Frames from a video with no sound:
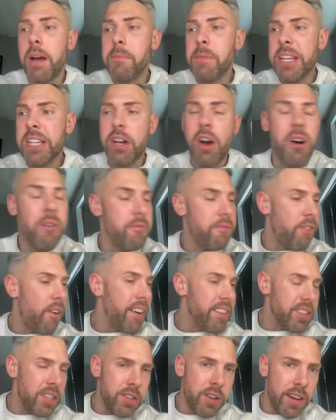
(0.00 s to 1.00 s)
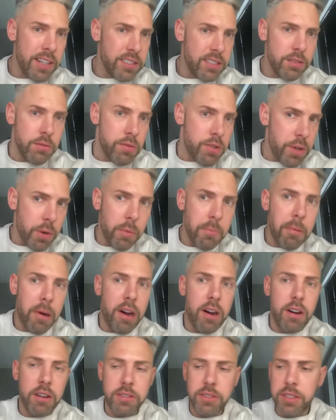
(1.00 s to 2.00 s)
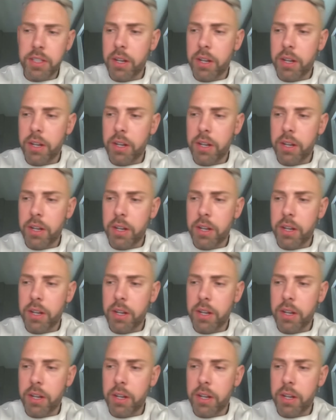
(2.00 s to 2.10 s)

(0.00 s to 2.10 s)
They can't find the nice little short pass.